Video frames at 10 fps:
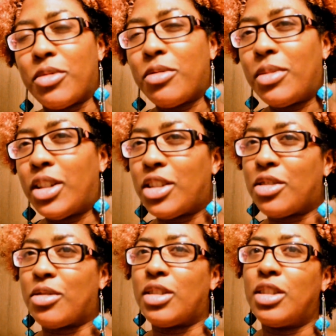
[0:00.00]
the moment I
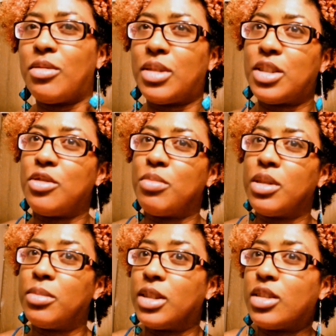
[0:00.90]
started going to
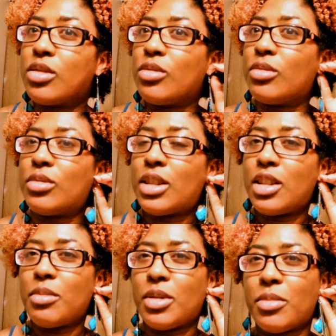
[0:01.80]
public school, I
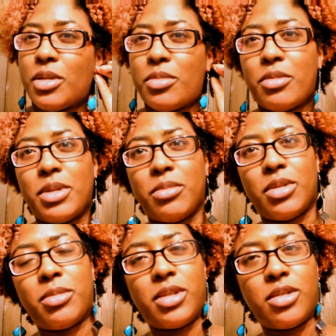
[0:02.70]
think my mom put me in
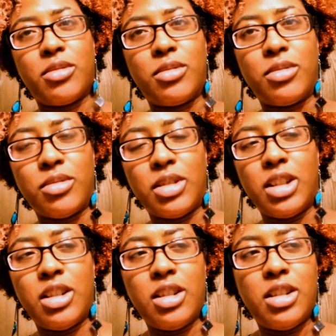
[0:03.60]
public school.
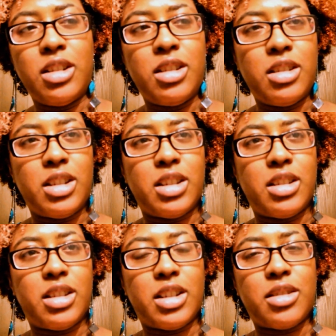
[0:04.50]

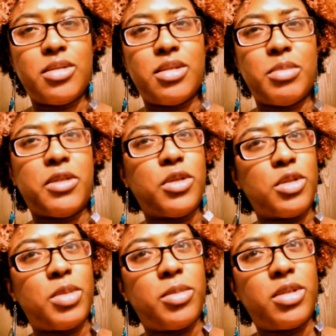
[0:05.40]
I was in my
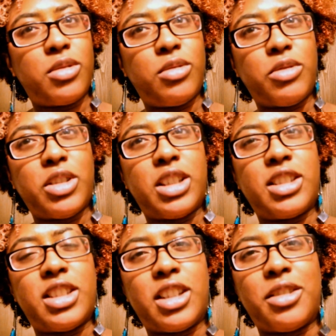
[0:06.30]
first public school around
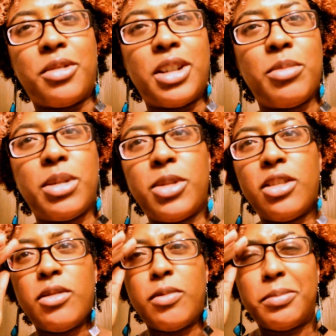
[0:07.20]
like second grade maybe.